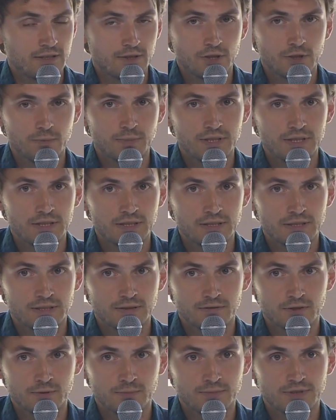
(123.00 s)
in companies
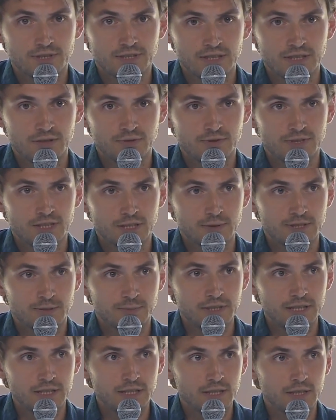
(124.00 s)
from C to Series
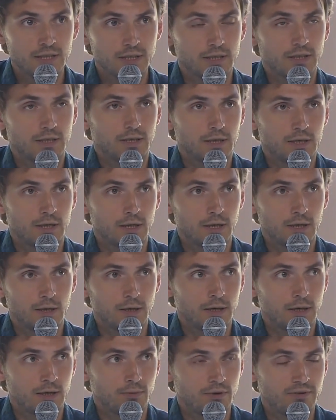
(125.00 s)
B,
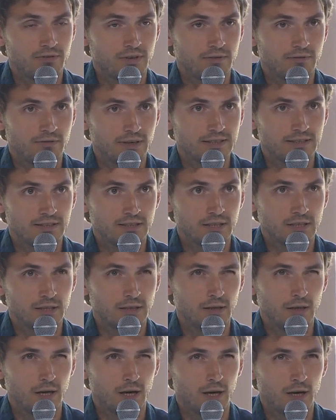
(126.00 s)
and we've
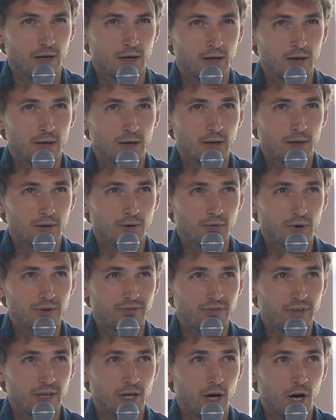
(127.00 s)
invested
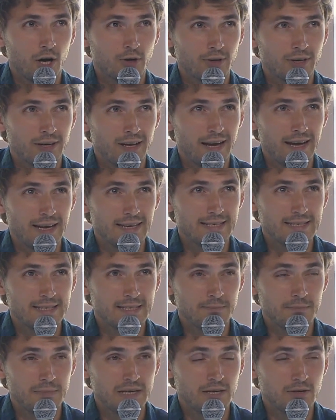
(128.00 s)
roughly 180
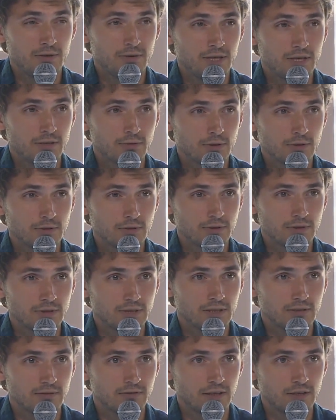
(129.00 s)
million euros
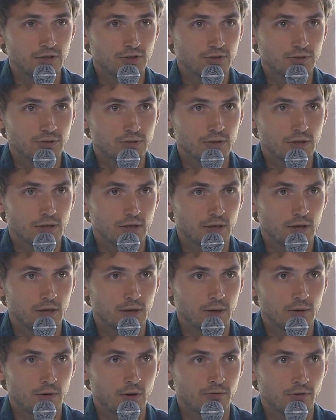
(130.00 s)
in venture
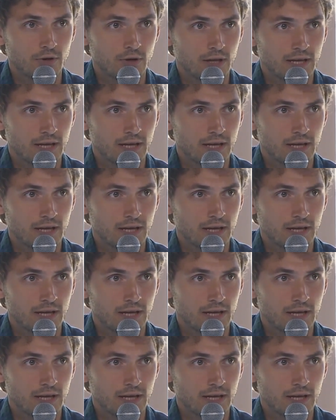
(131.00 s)
over the